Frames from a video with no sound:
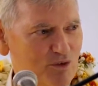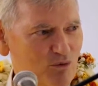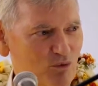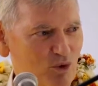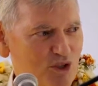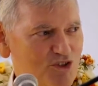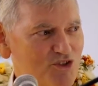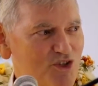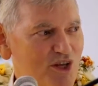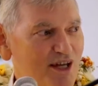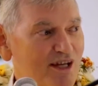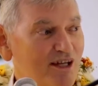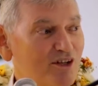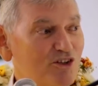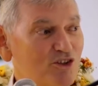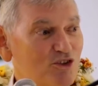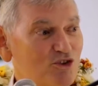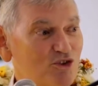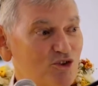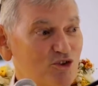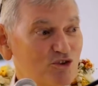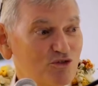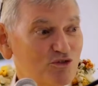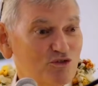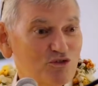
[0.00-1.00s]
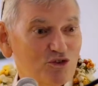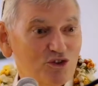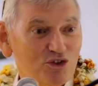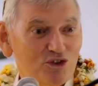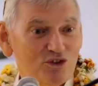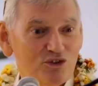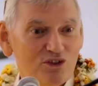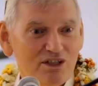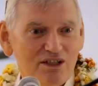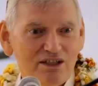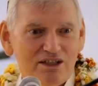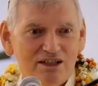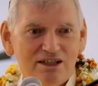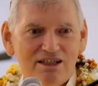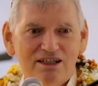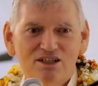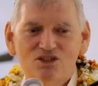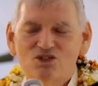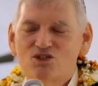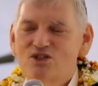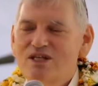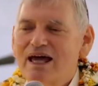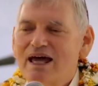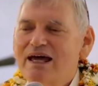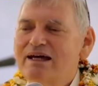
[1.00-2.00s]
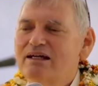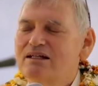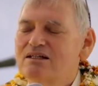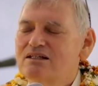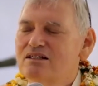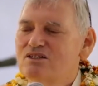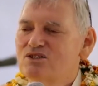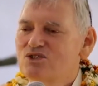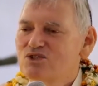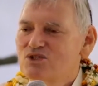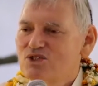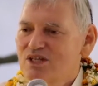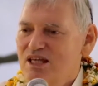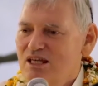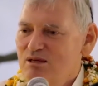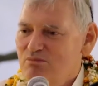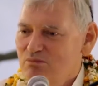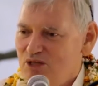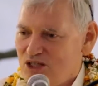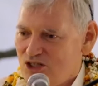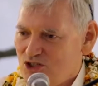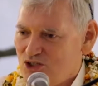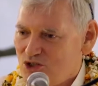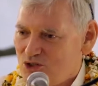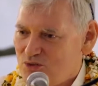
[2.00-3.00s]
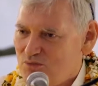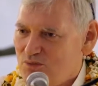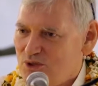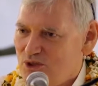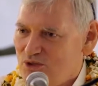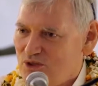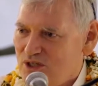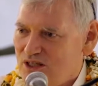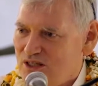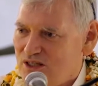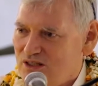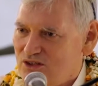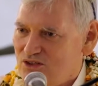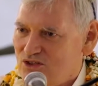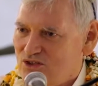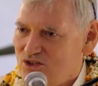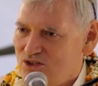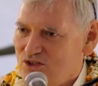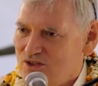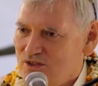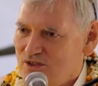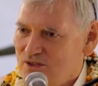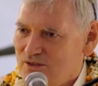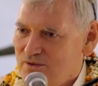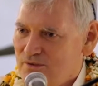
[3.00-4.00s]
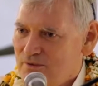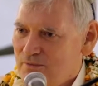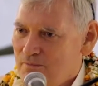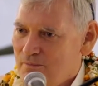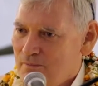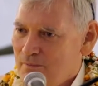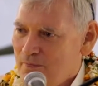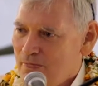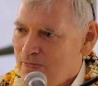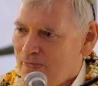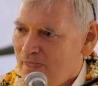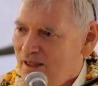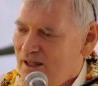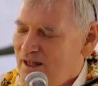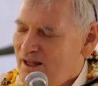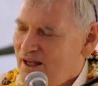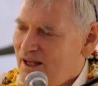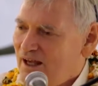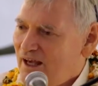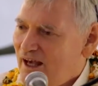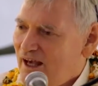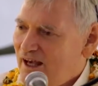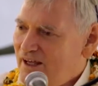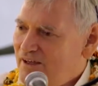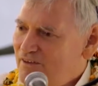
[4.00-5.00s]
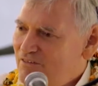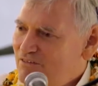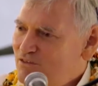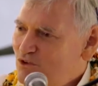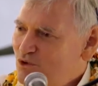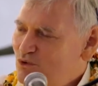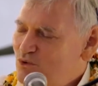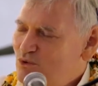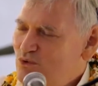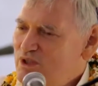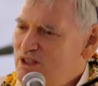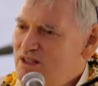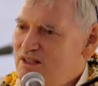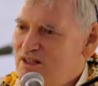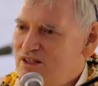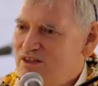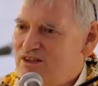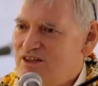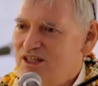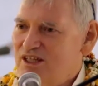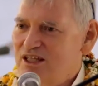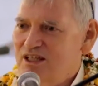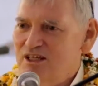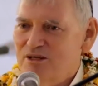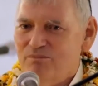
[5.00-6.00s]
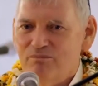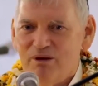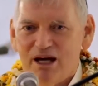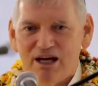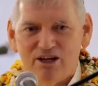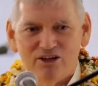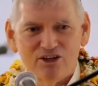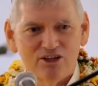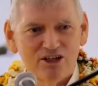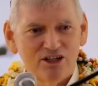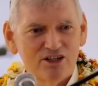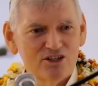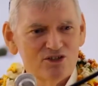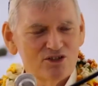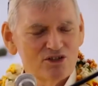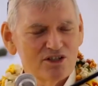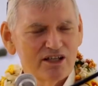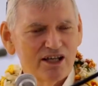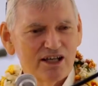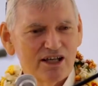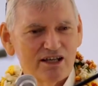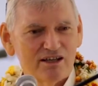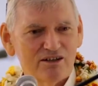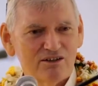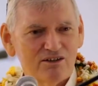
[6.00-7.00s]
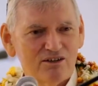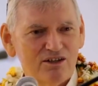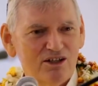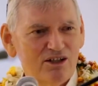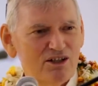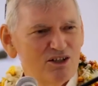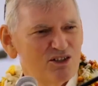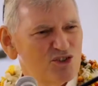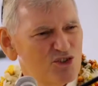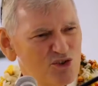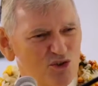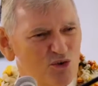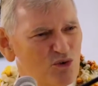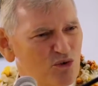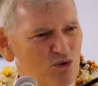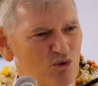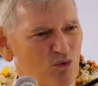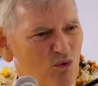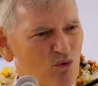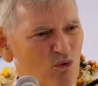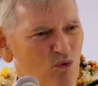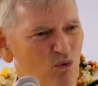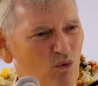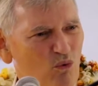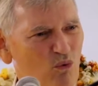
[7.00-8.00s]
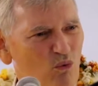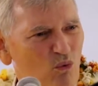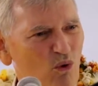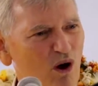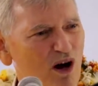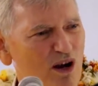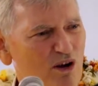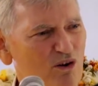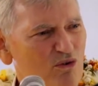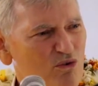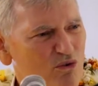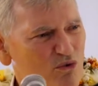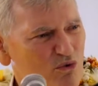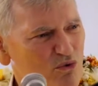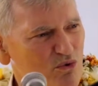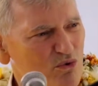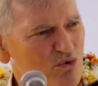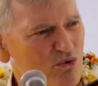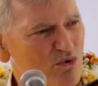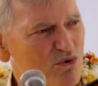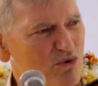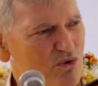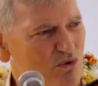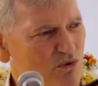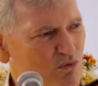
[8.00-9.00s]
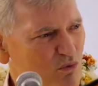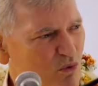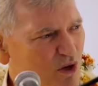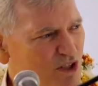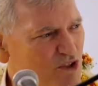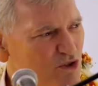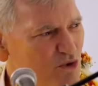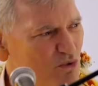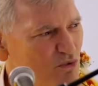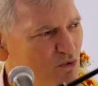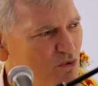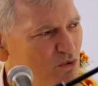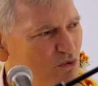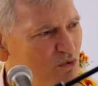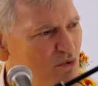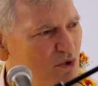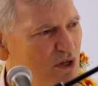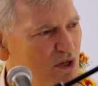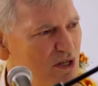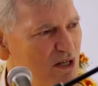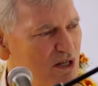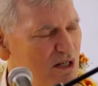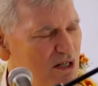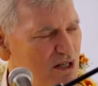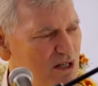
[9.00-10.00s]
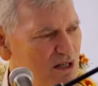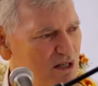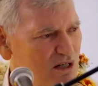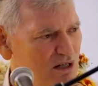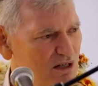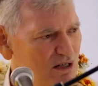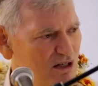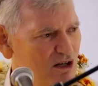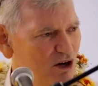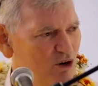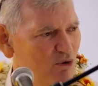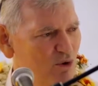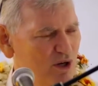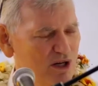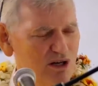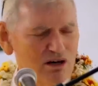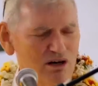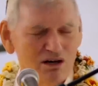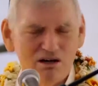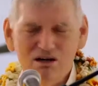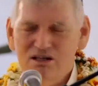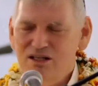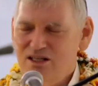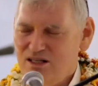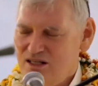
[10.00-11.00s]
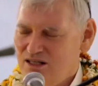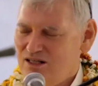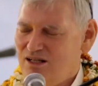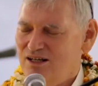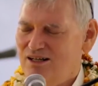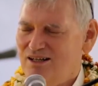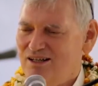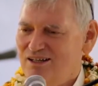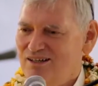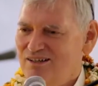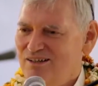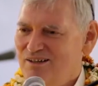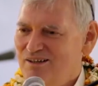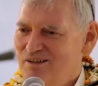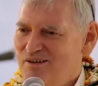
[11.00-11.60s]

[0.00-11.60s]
What's that going to do for you? Exactly the same experience. And if you really think about it, it's like, so what's really going on here?